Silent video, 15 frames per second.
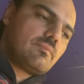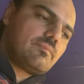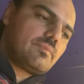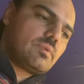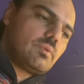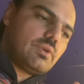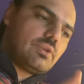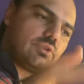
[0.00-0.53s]

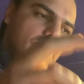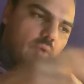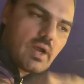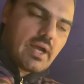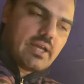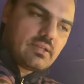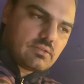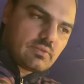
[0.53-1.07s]
when you
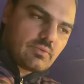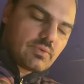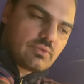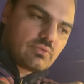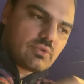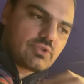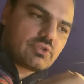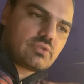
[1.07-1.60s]
write a
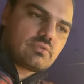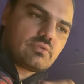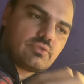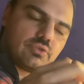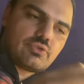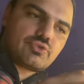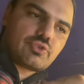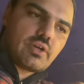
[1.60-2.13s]
reduction or
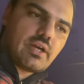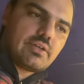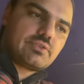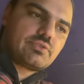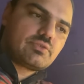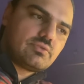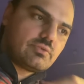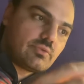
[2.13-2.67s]
you try
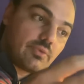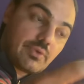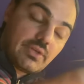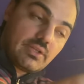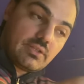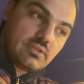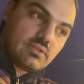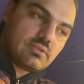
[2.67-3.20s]
to
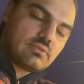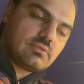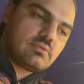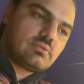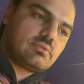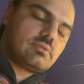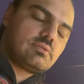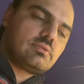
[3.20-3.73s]
read
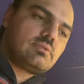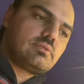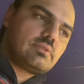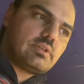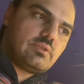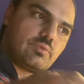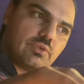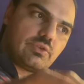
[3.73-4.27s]

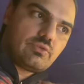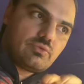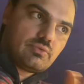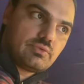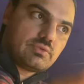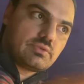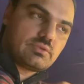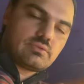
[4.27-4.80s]
and
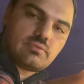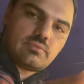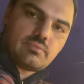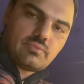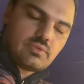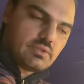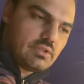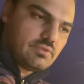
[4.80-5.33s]
reduce,
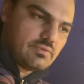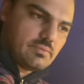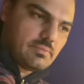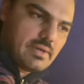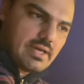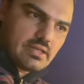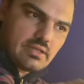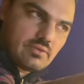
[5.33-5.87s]
even
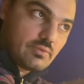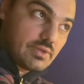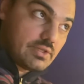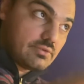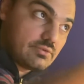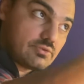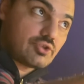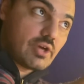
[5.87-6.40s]
better when
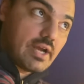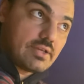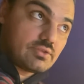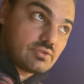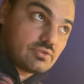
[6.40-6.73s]
you try to